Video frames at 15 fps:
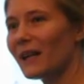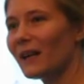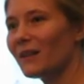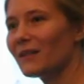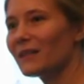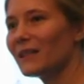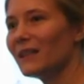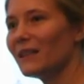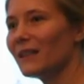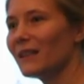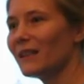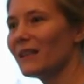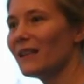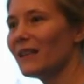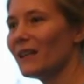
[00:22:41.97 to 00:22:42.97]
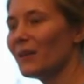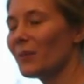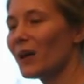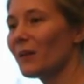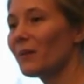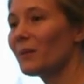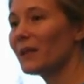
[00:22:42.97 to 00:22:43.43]
out in the
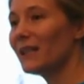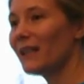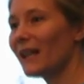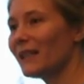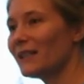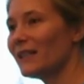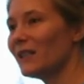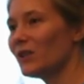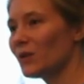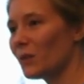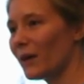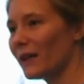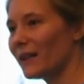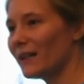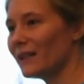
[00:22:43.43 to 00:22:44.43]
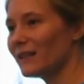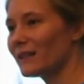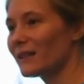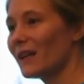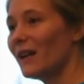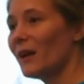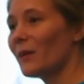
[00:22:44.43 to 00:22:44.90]
probably
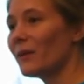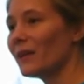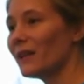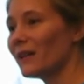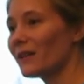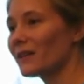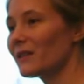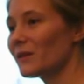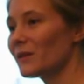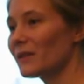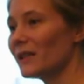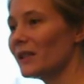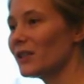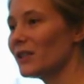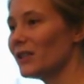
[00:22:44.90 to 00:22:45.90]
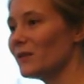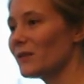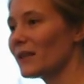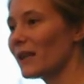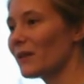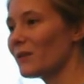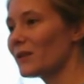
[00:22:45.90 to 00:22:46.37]
1920s when the Art Association
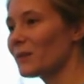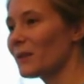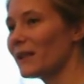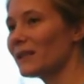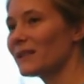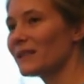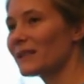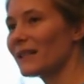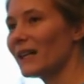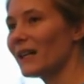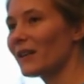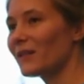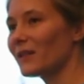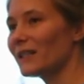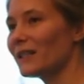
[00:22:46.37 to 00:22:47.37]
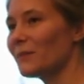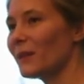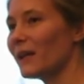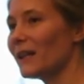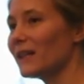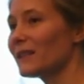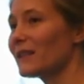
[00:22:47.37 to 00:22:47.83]
used Edwards Place as gallery
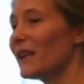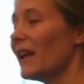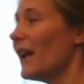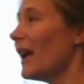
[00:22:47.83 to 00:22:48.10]
space.